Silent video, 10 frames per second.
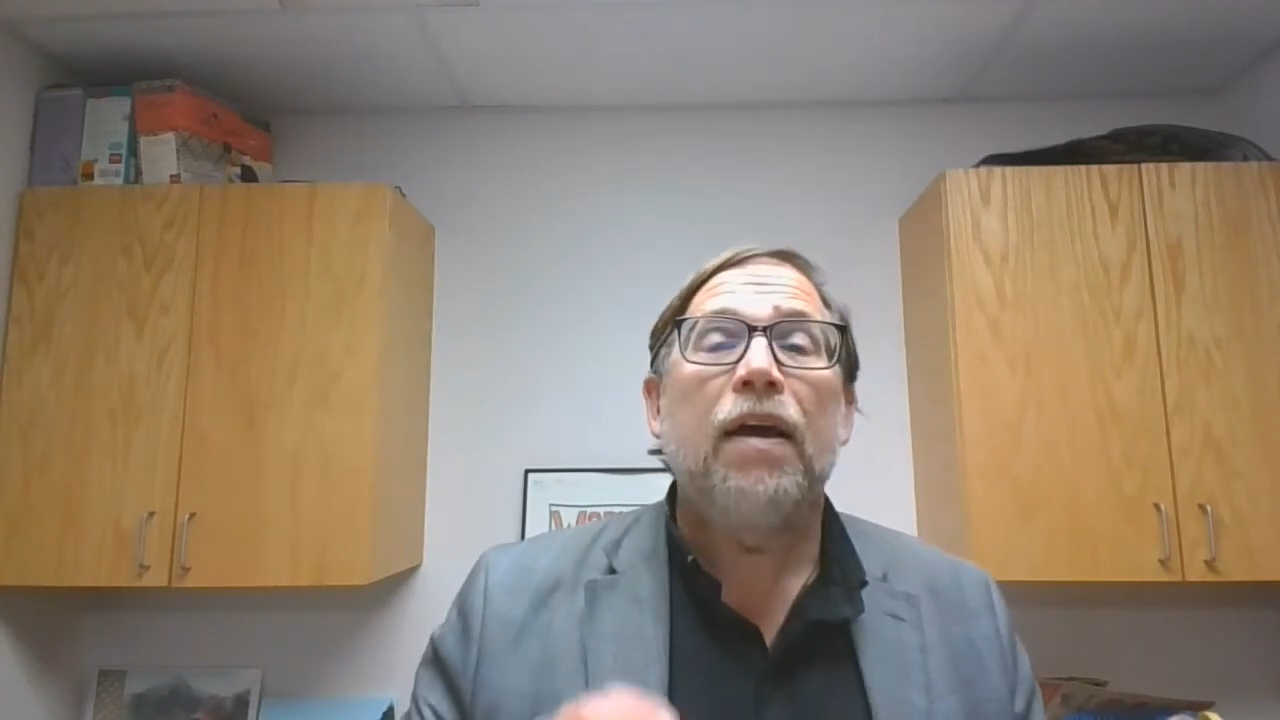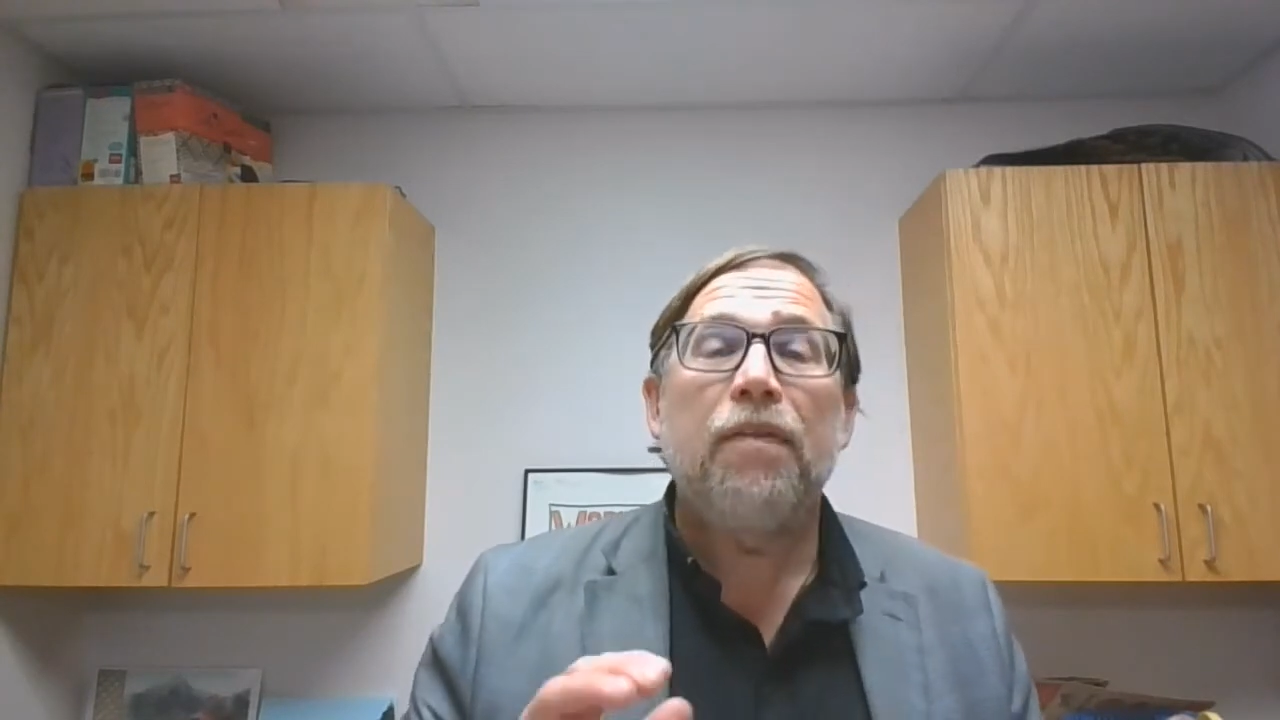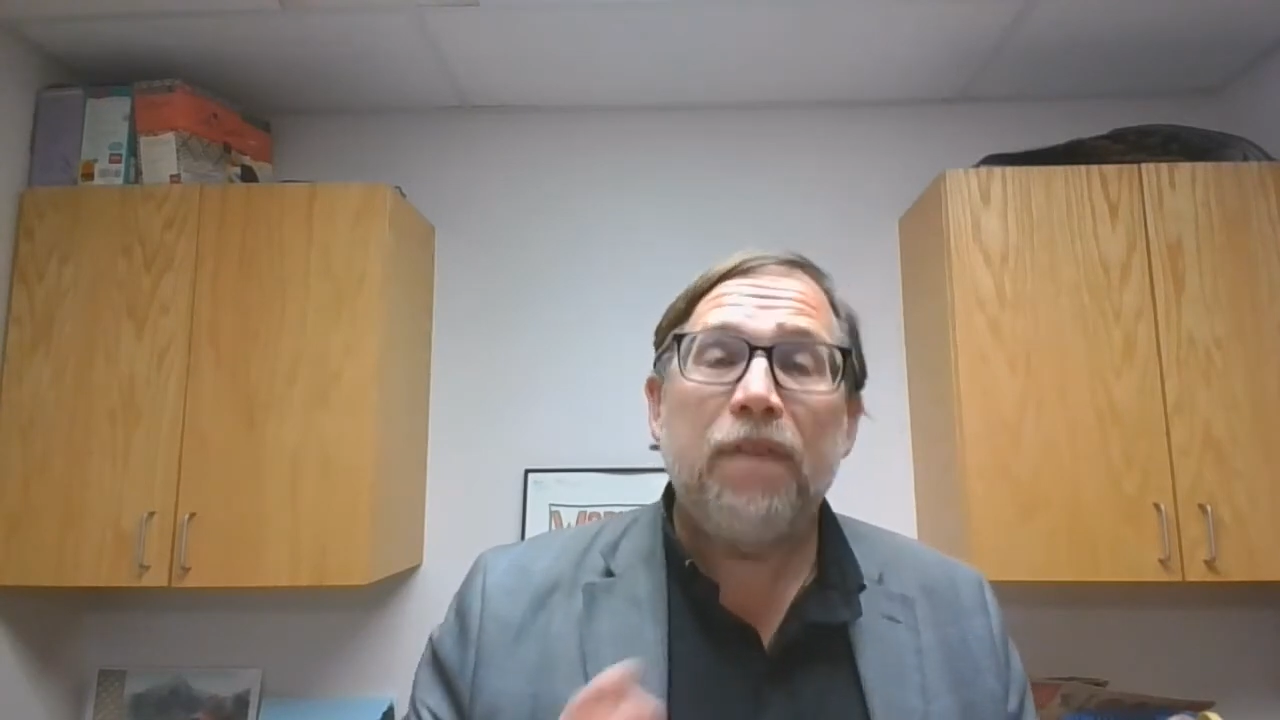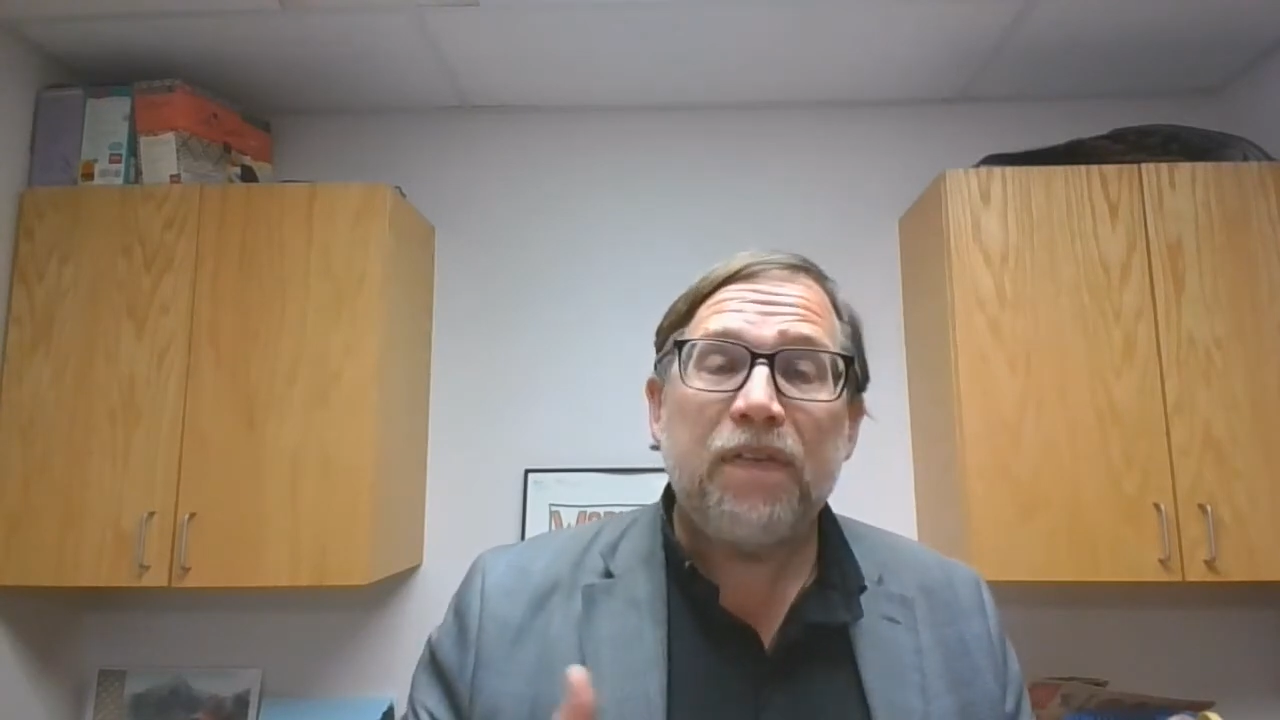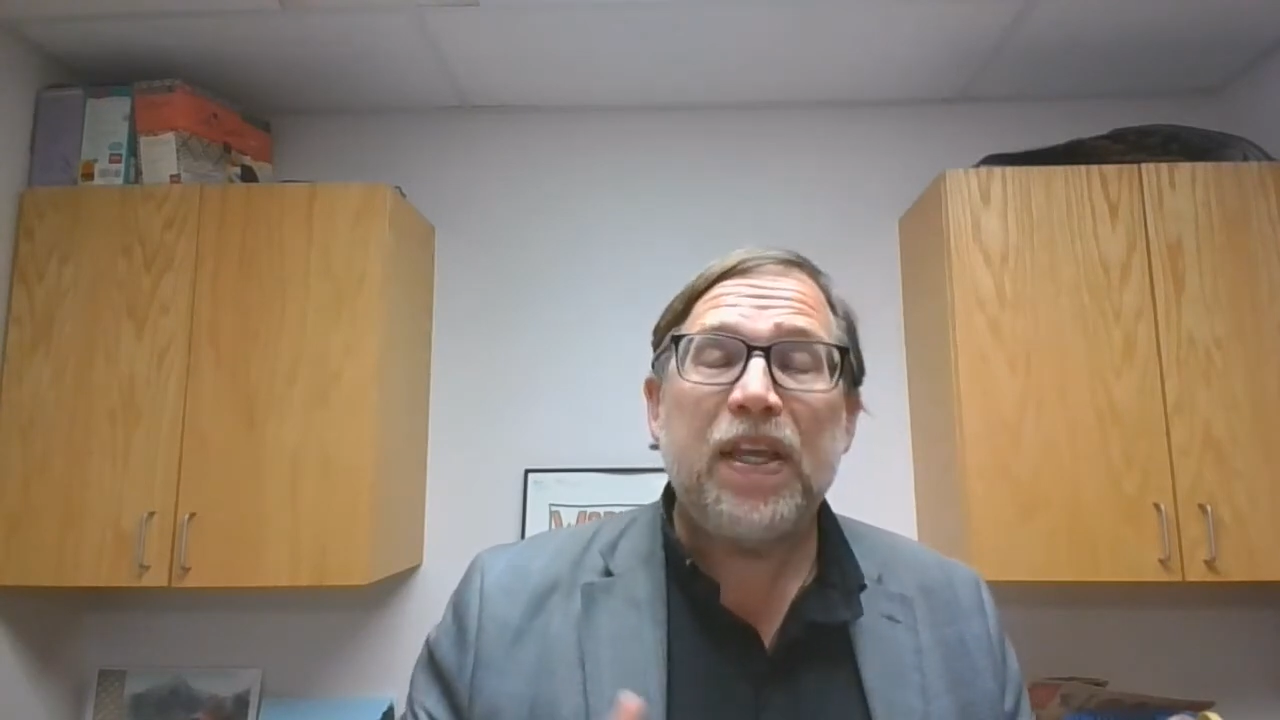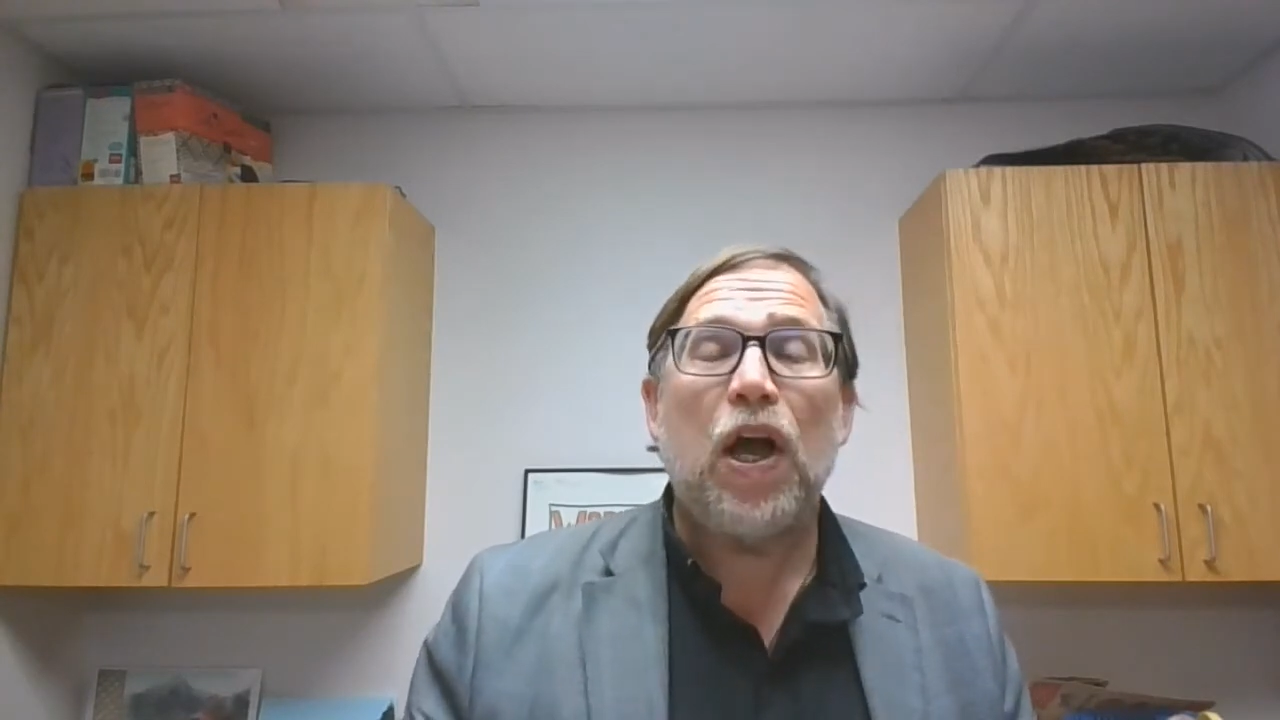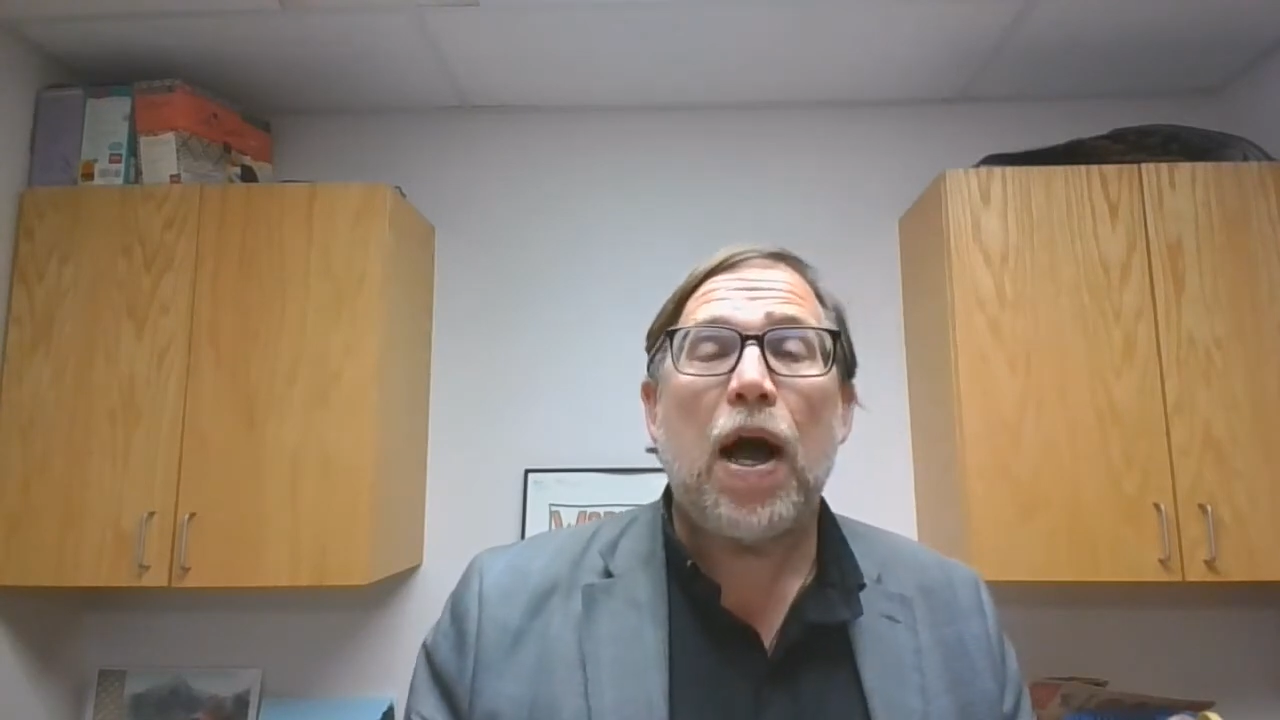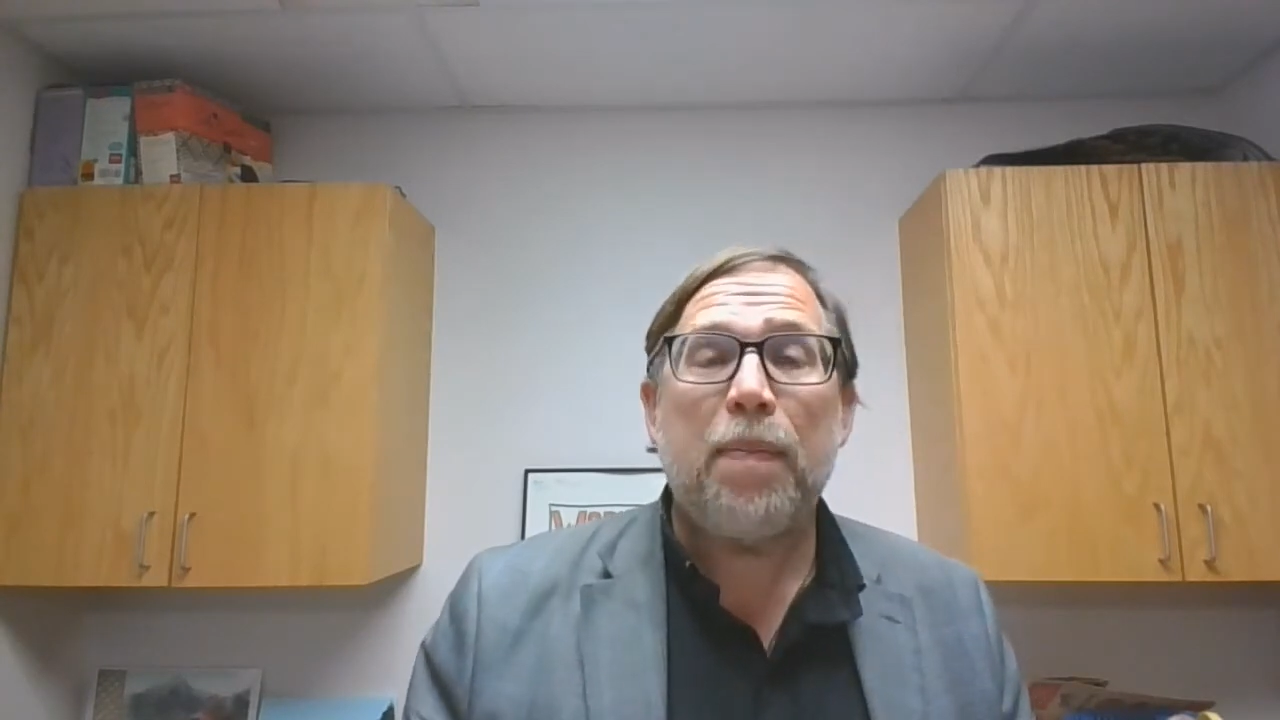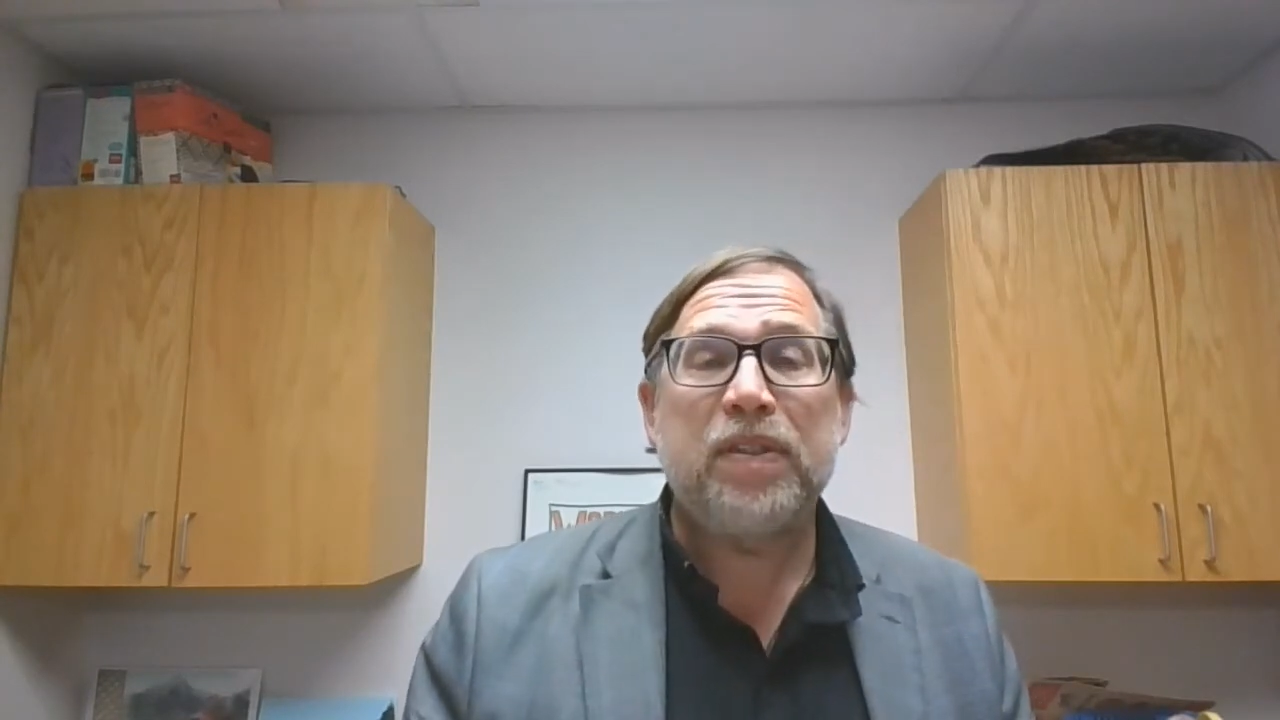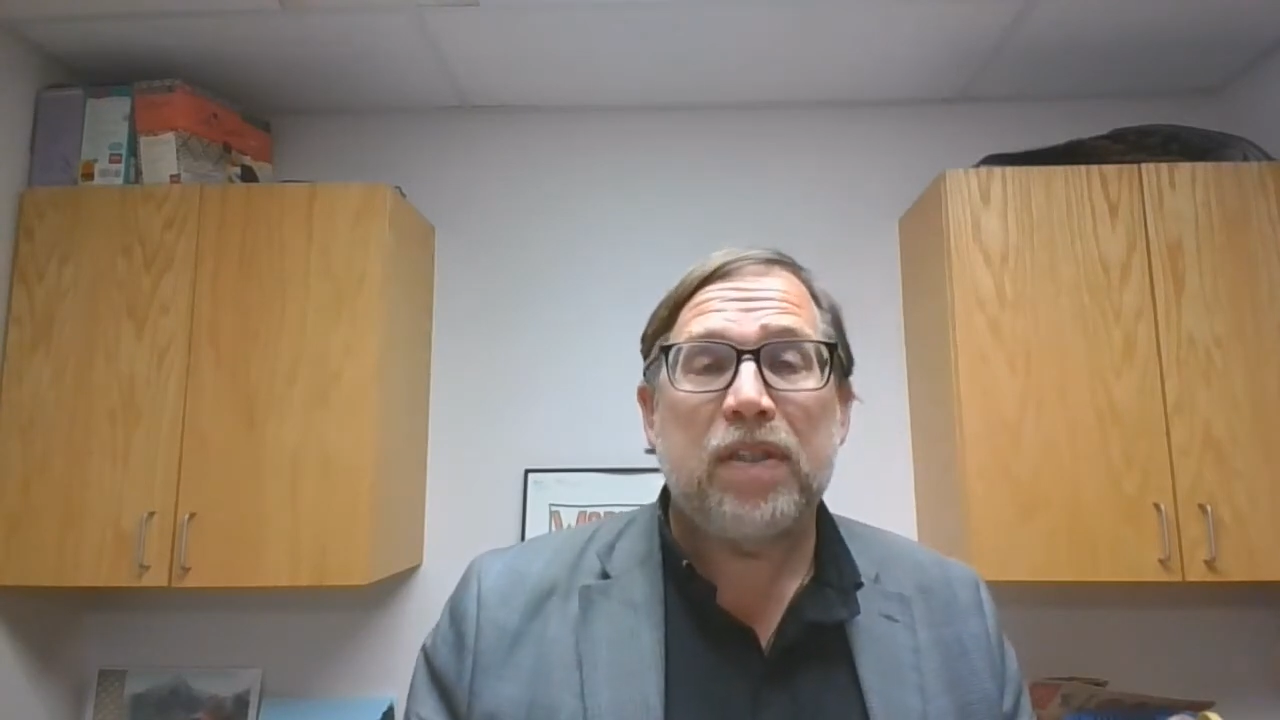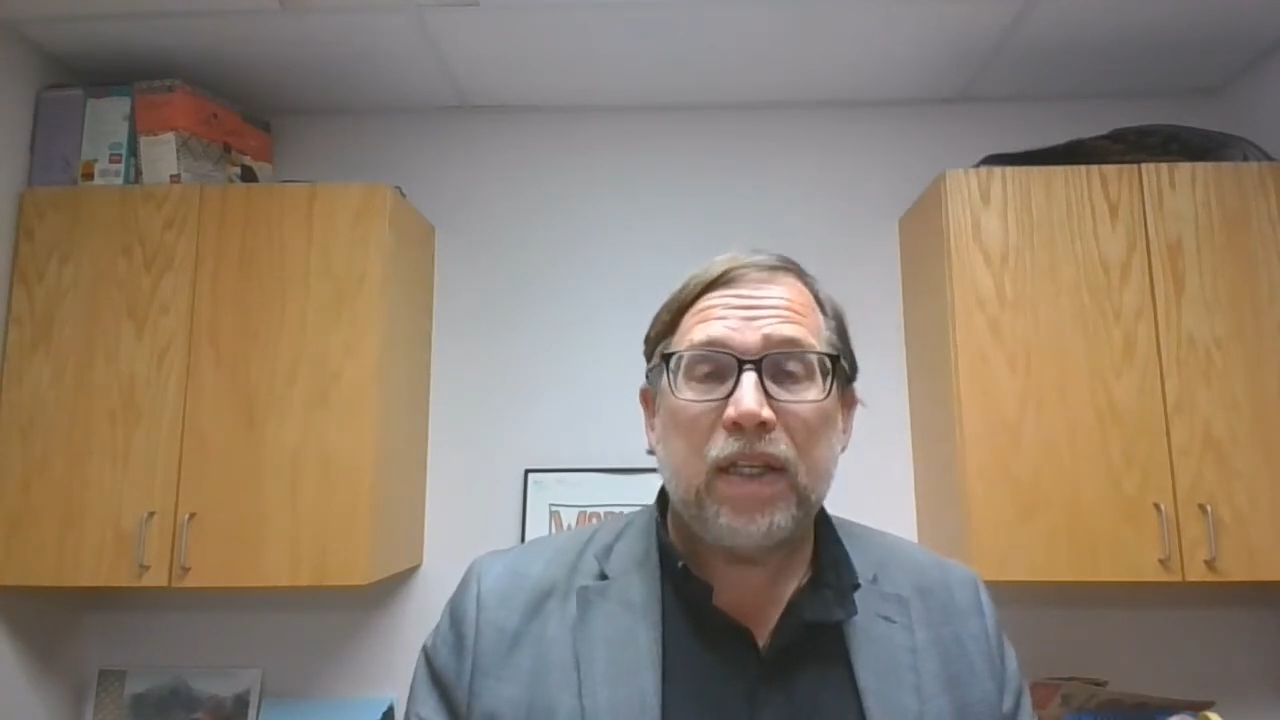50 copies of